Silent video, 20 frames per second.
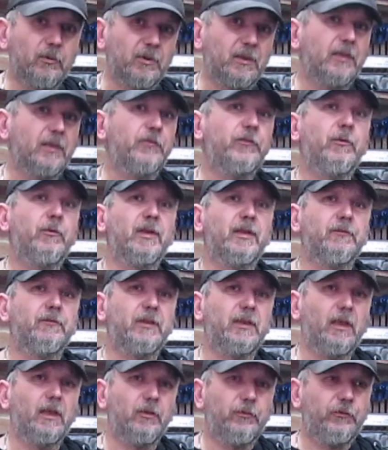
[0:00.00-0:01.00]
are links to other
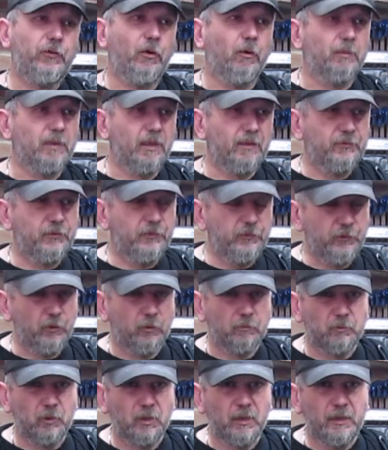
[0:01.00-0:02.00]
videos top left and
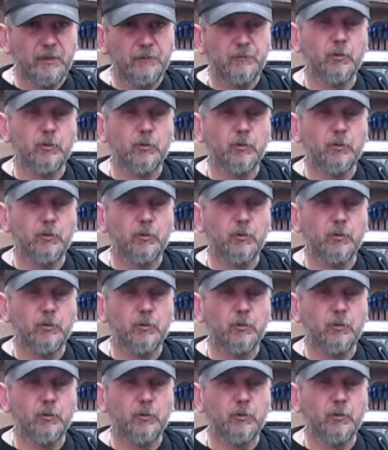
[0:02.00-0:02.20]
top right,